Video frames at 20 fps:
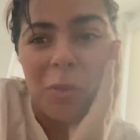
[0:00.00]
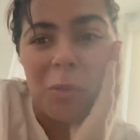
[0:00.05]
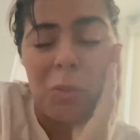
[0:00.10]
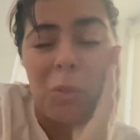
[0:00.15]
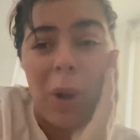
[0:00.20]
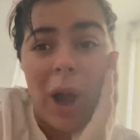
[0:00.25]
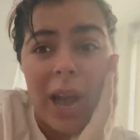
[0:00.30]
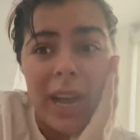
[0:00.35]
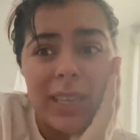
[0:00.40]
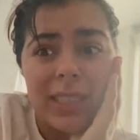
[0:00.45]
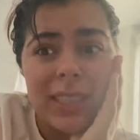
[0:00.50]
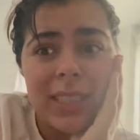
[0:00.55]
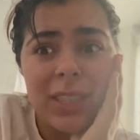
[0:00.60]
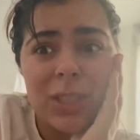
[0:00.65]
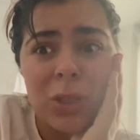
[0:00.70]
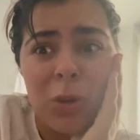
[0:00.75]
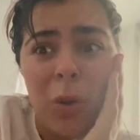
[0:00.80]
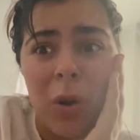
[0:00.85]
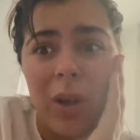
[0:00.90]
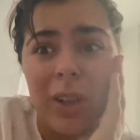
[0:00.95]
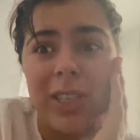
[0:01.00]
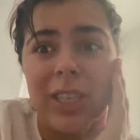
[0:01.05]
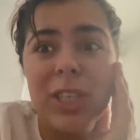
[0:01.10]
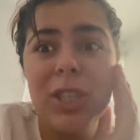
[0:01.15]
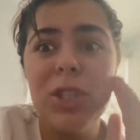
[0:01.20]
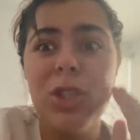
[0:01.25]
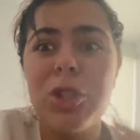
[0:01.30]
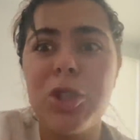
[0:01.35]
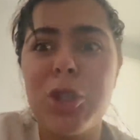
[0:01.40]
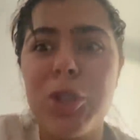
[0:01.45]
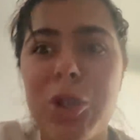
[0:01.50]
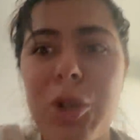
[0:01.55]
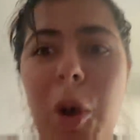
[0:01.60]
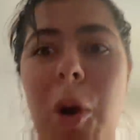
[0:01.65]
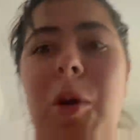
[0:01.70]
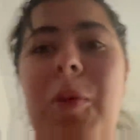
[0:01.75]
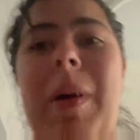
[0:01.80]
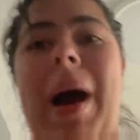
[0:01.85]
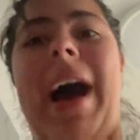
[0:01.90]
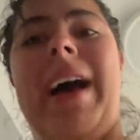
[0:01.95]
why is this quality
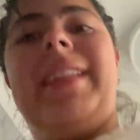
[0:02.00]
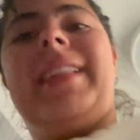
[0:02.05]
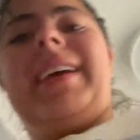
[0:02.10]
so bad?